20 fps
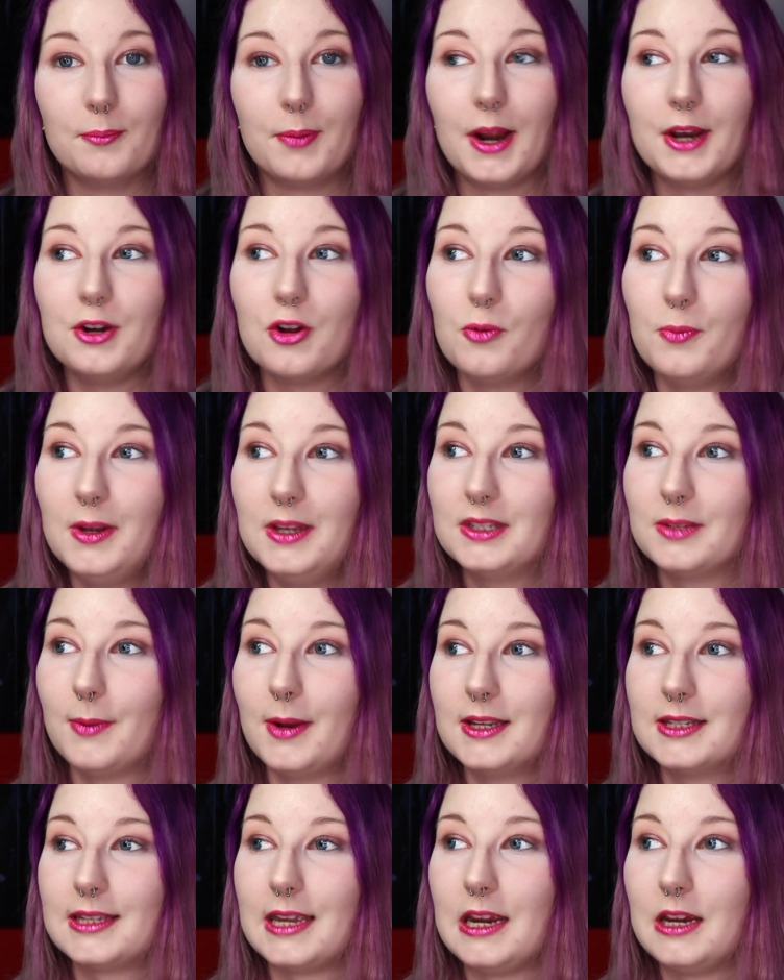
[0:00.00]
By no means am
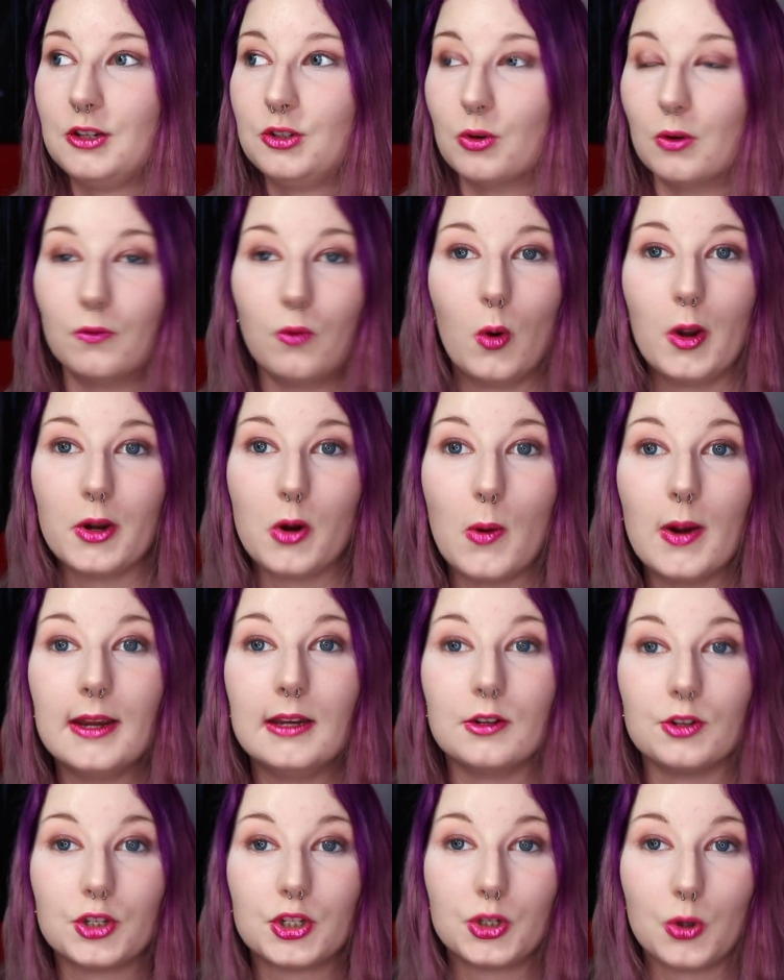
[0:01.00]
I saying to avoid going
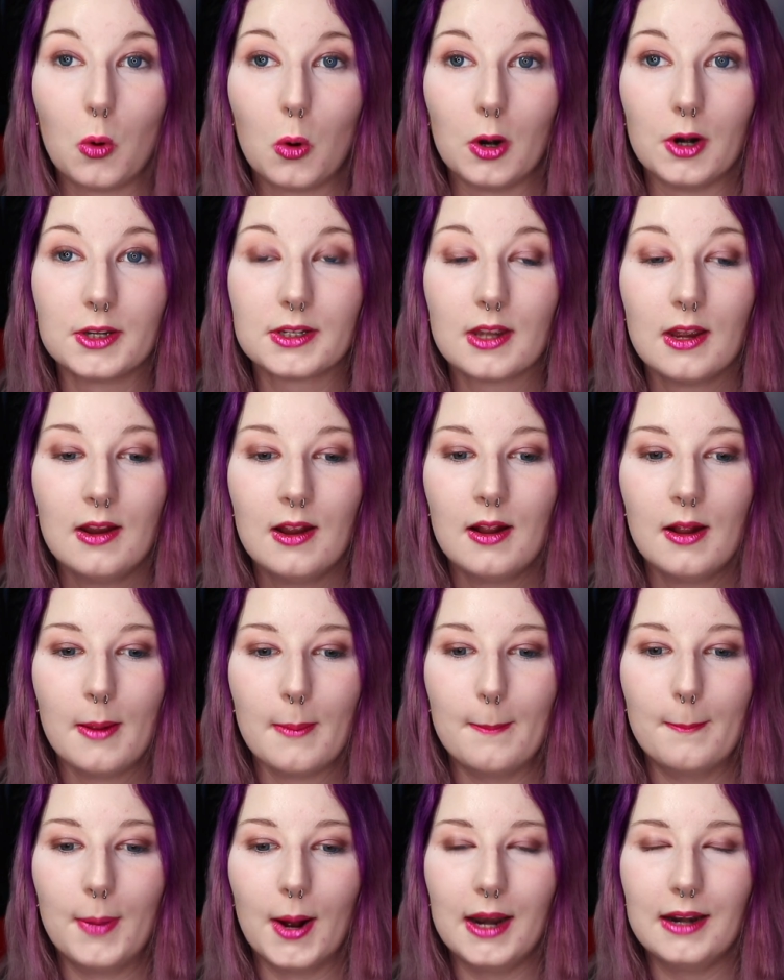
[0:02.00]
into stores,
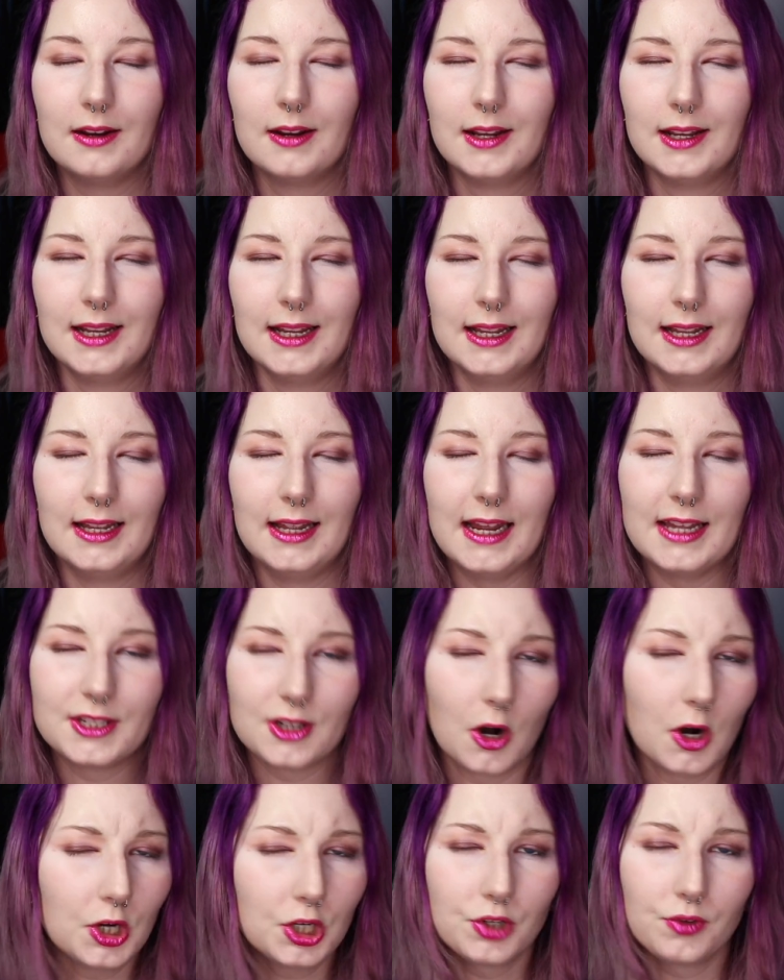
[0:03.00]
but it's
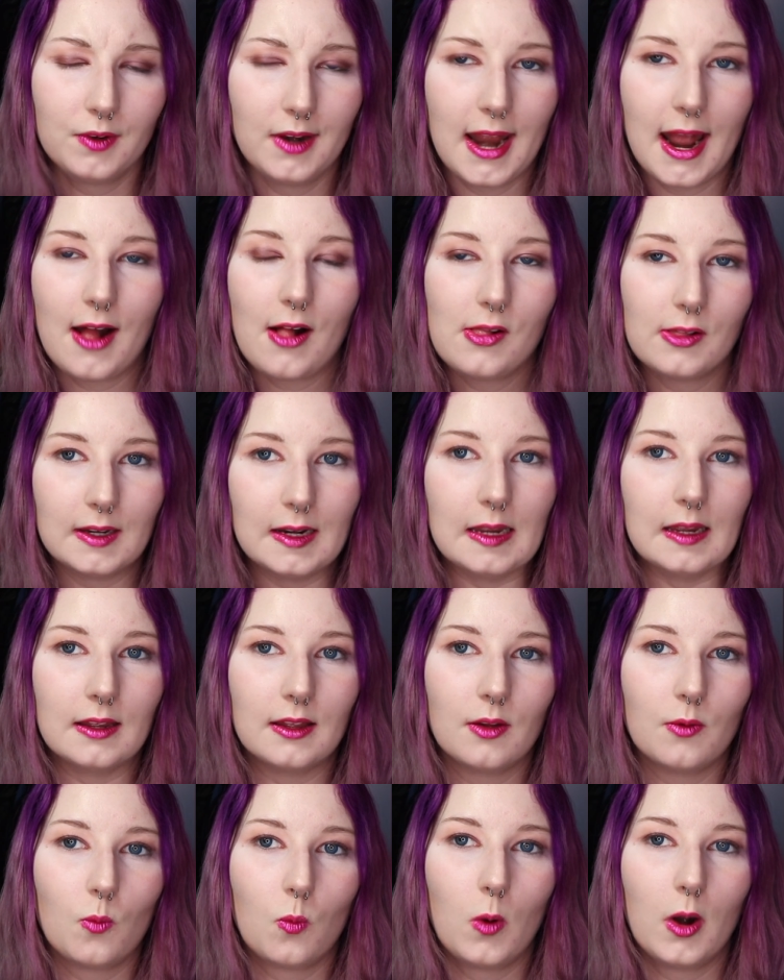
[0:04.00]
a harsh reality
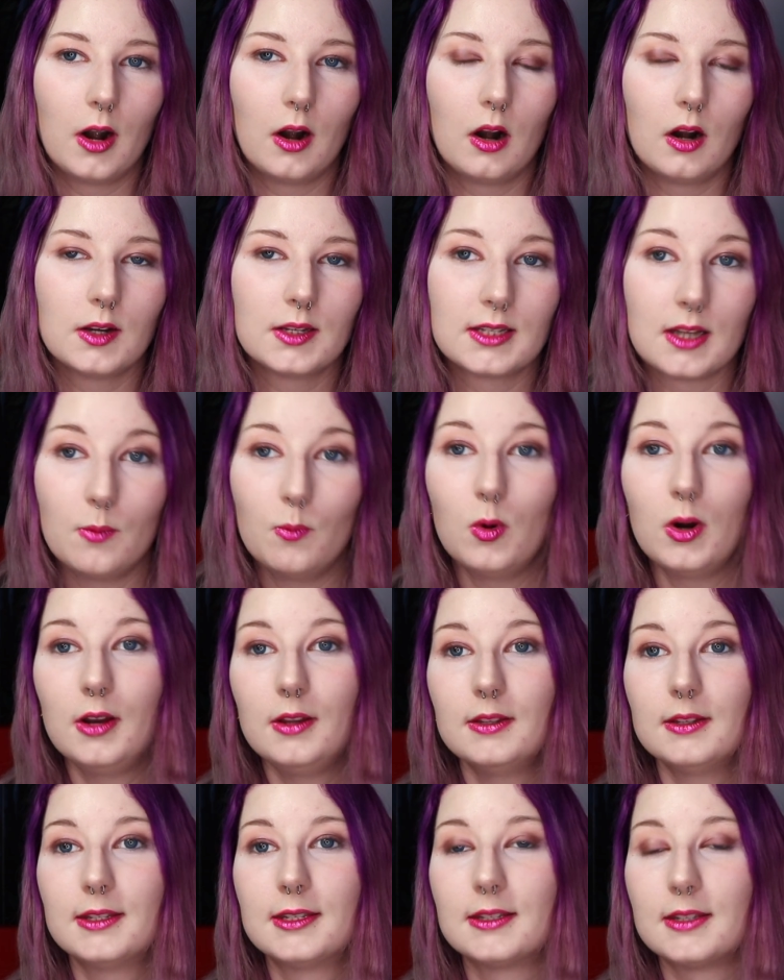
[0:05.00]
where
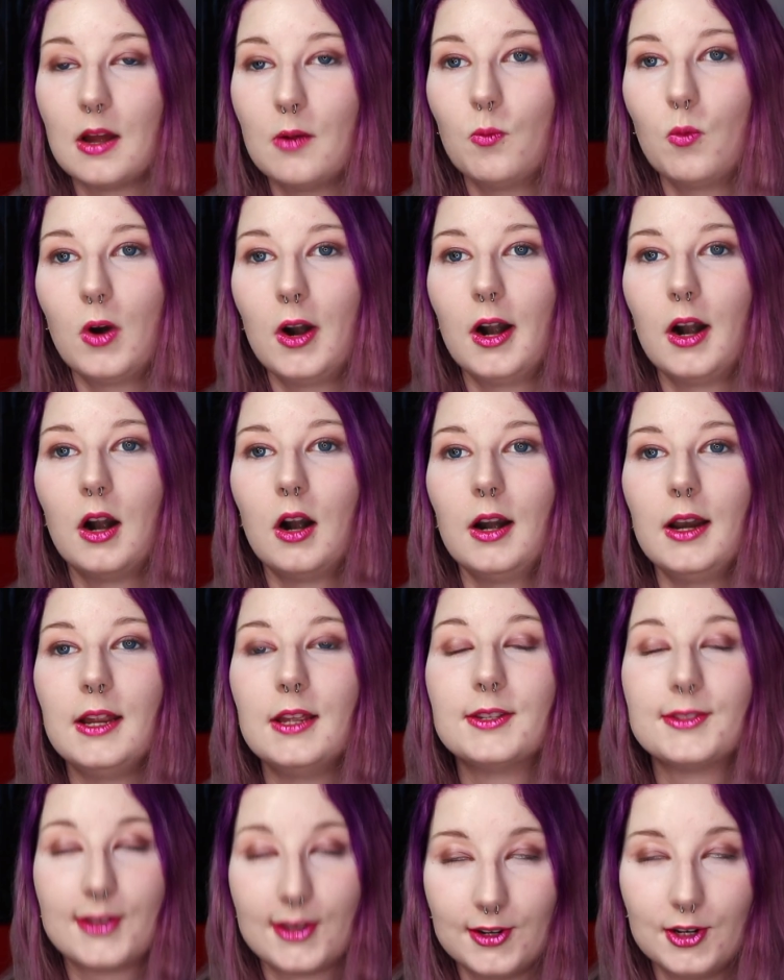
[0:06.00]
someone somewhere
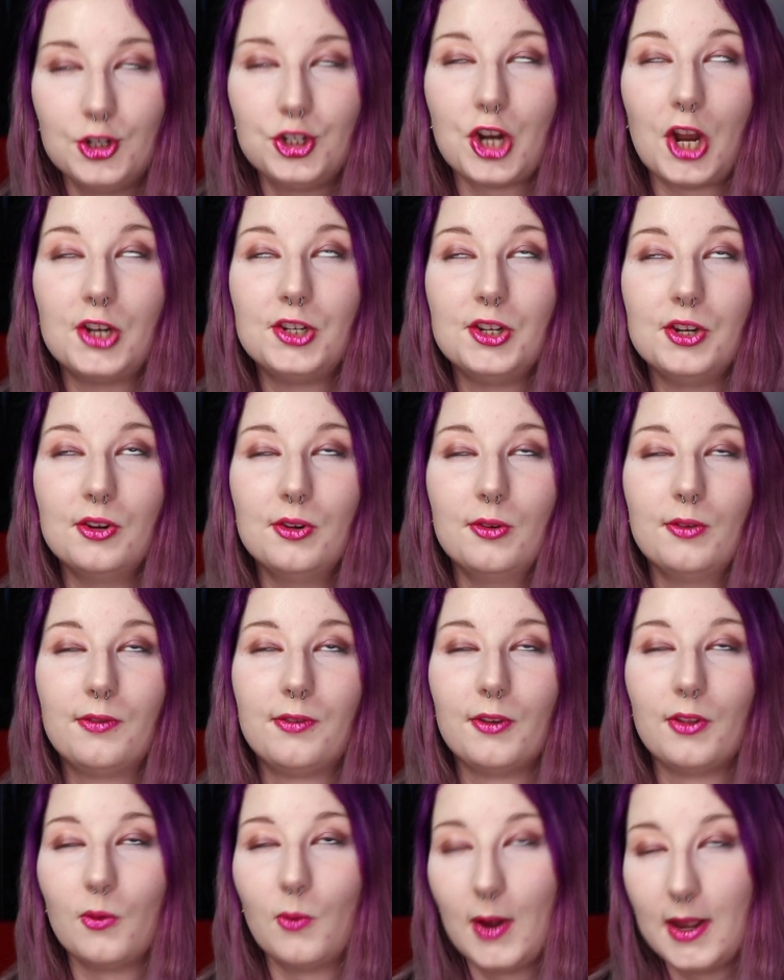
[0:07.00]
is gonna judge you
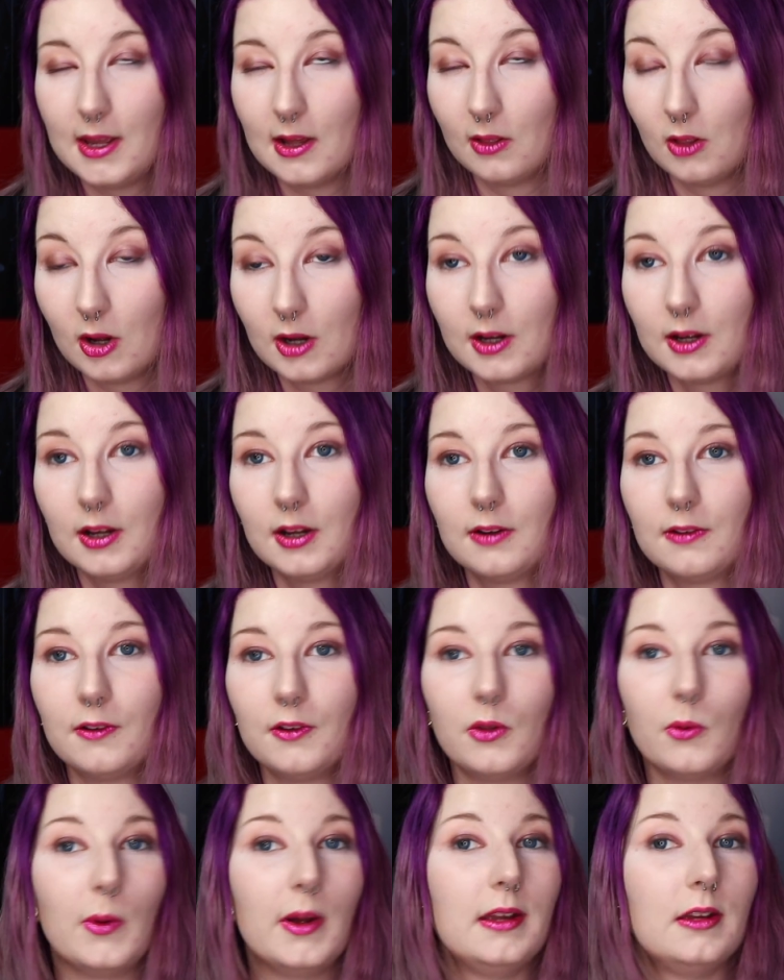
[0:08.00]
for the way you look,
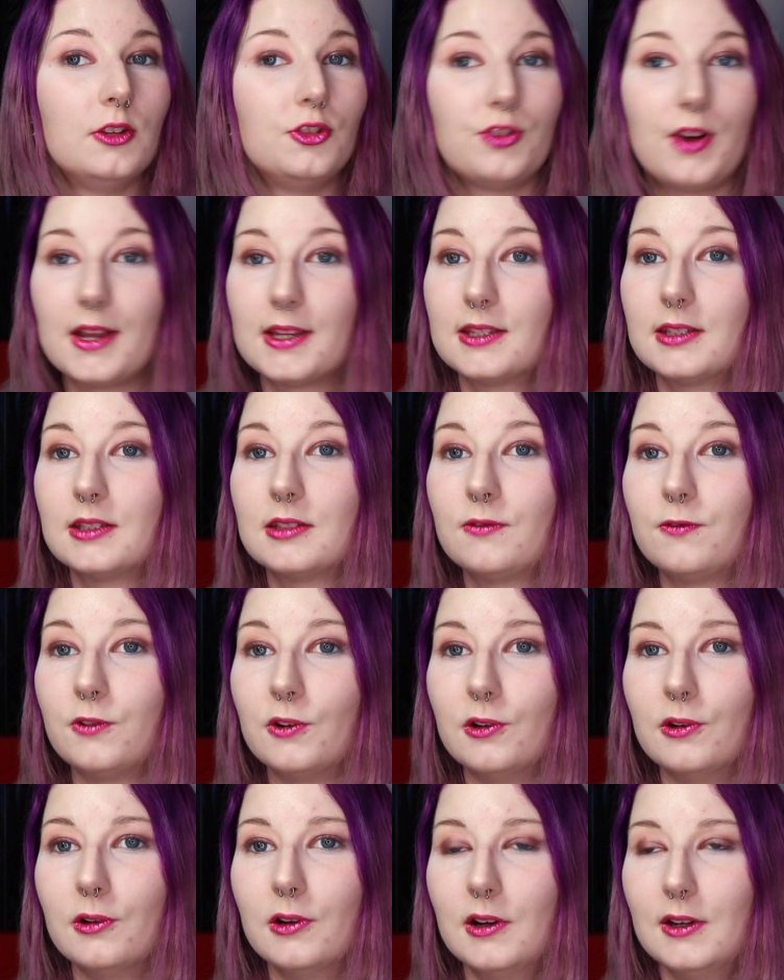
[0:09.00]
for the way you dress,
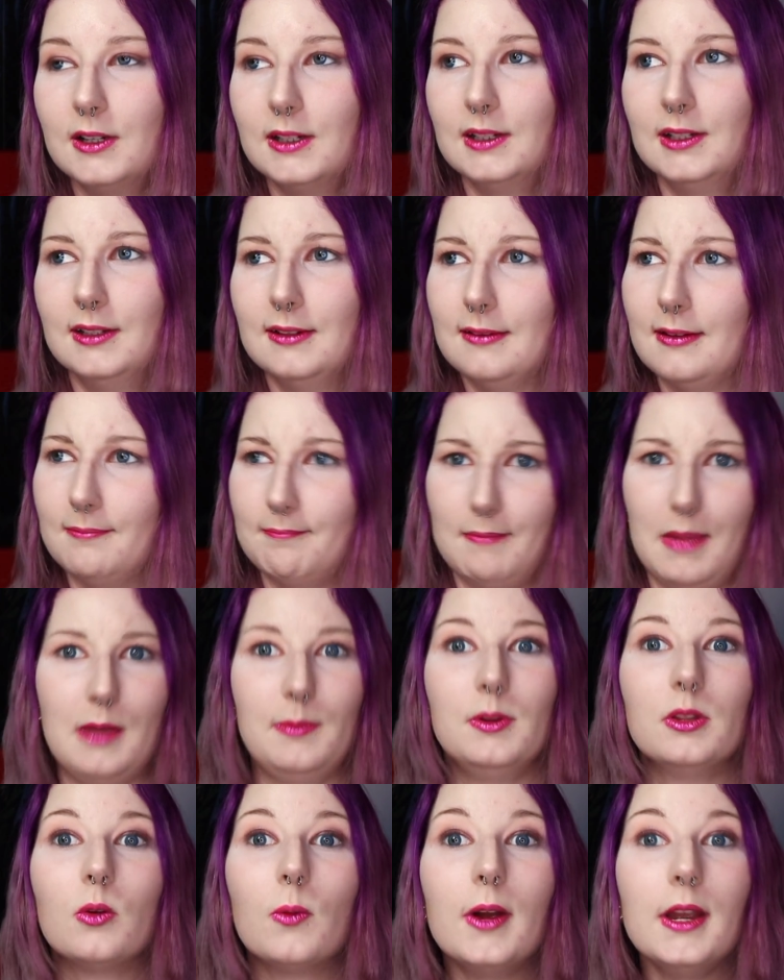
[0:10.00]
for
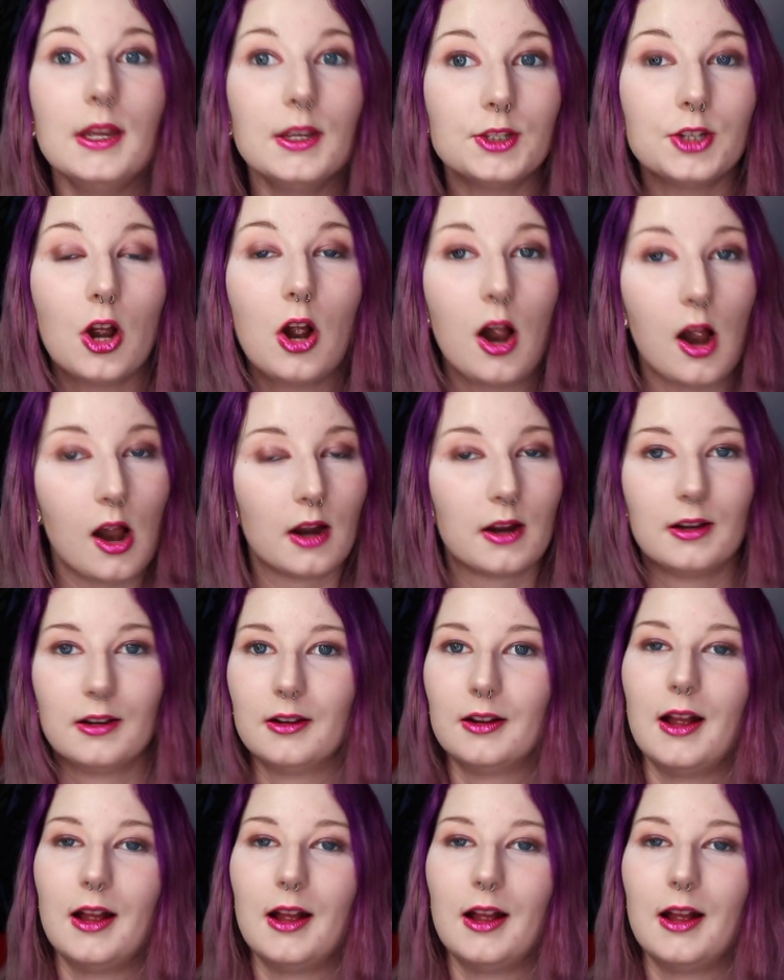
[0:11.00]
maybe the way you talk.